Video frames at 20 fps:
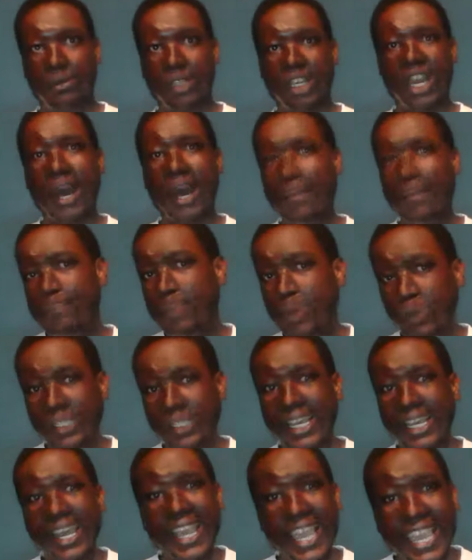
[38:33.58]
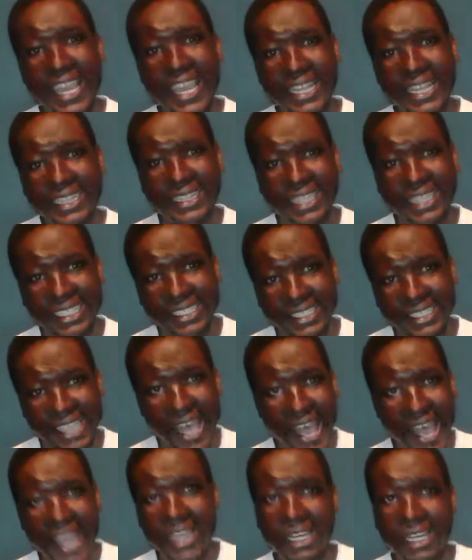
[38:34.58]
Computer aid
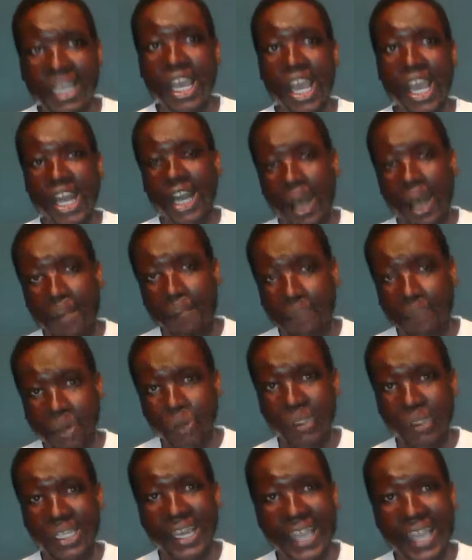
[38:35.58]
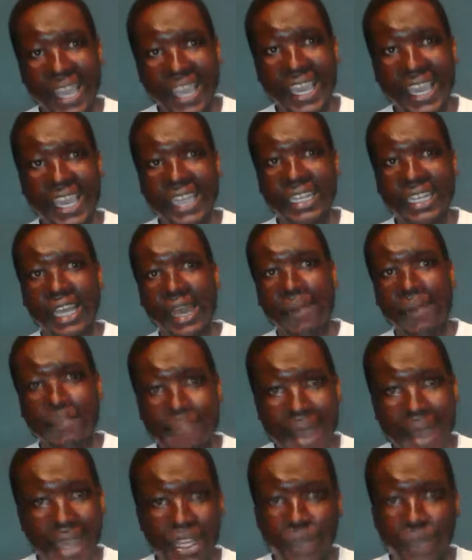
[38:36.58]
design, computer aid
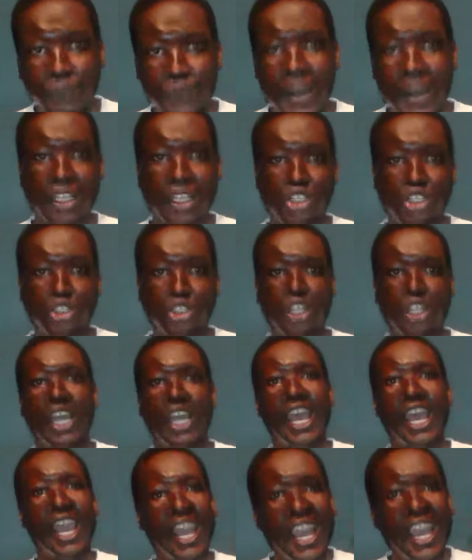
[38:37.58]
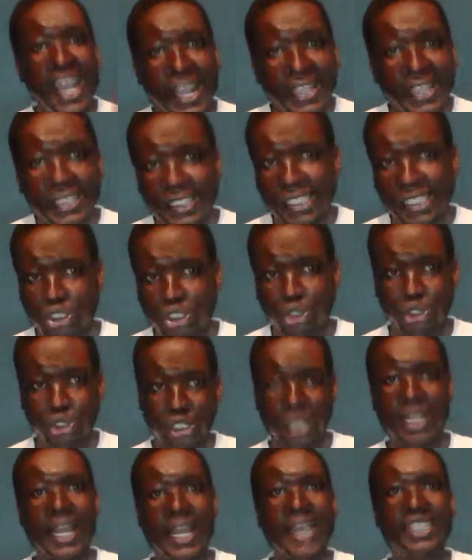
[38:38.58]
manufactured,
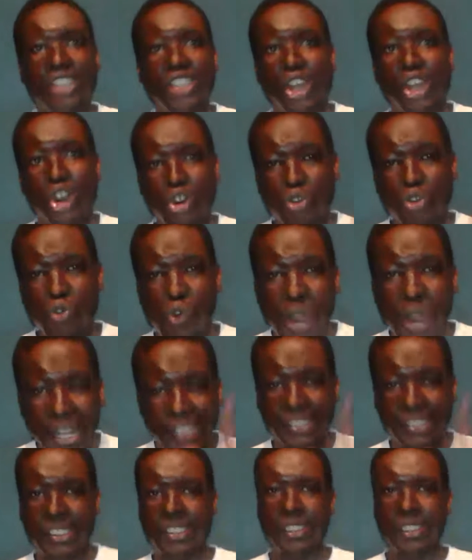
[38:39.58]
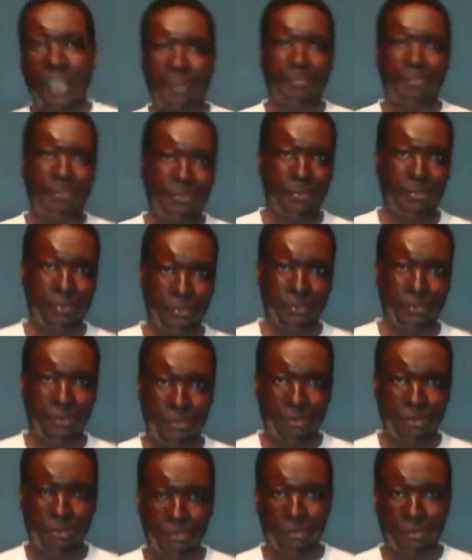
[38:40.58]
institutionalized racism.
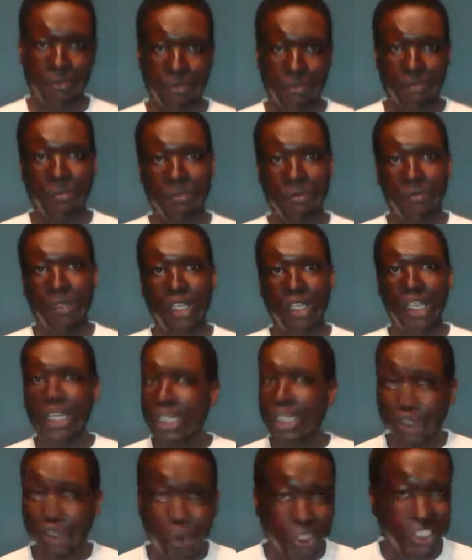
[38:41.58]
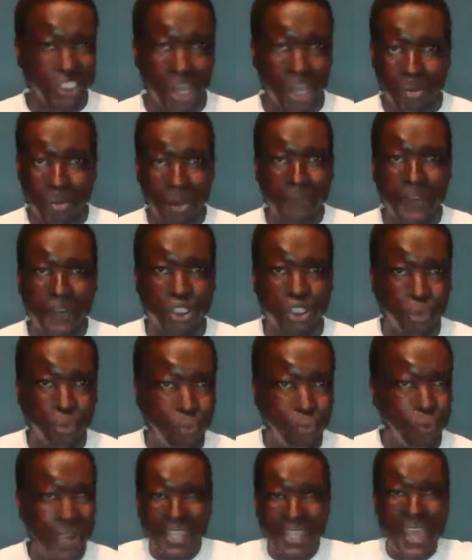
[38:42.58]
So some of us
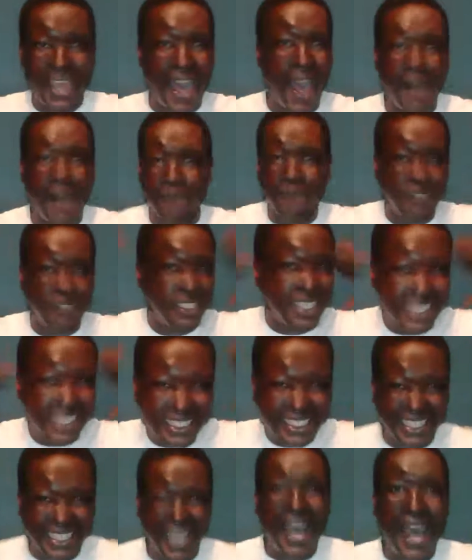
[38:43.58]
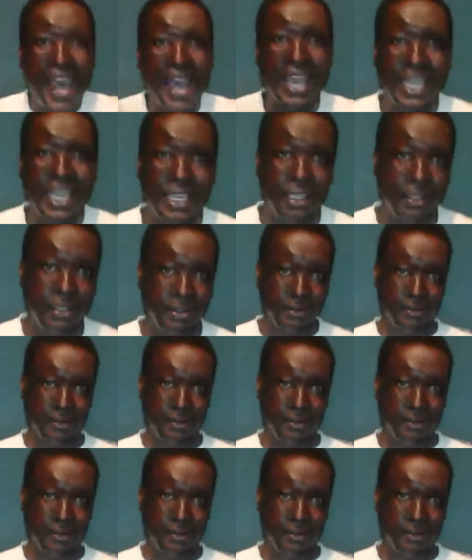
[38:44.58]
will have to die.